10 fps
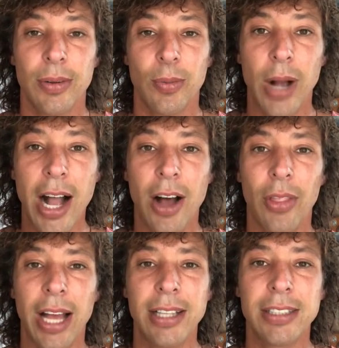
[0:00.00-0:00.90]
Wow,
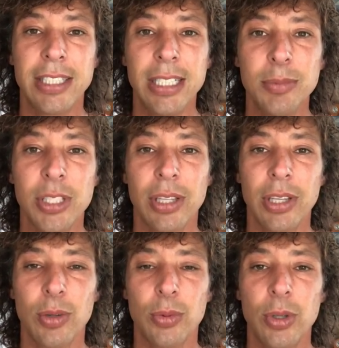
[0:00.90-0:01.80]
that seems a
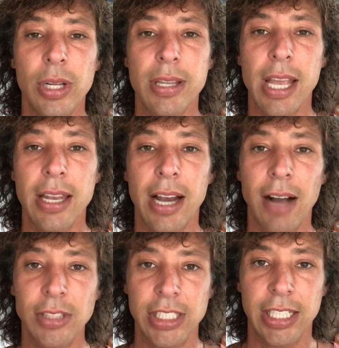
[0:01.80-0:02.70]
little rude. And
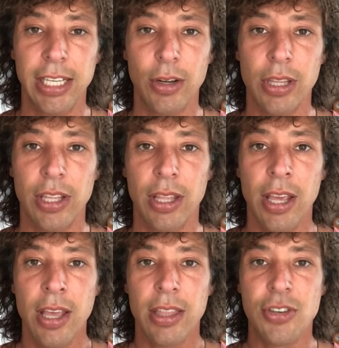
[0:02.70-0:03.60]
obviously here
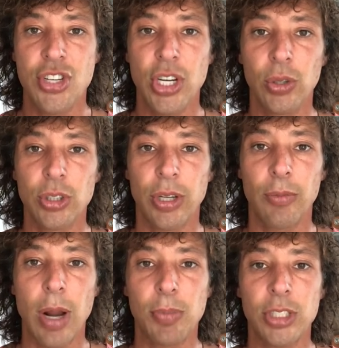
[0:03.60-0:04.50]
the children
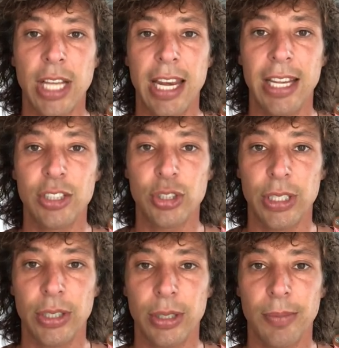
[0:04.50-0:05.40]
represent
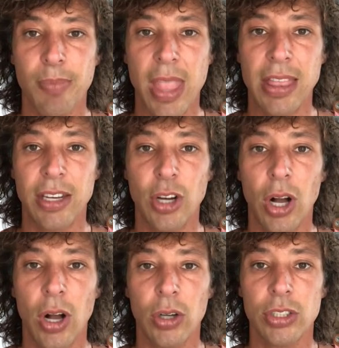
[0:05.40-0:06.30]
Israel and the
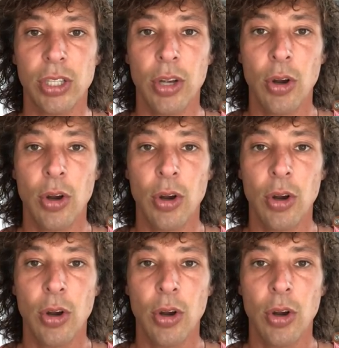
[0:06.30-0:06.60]
dogs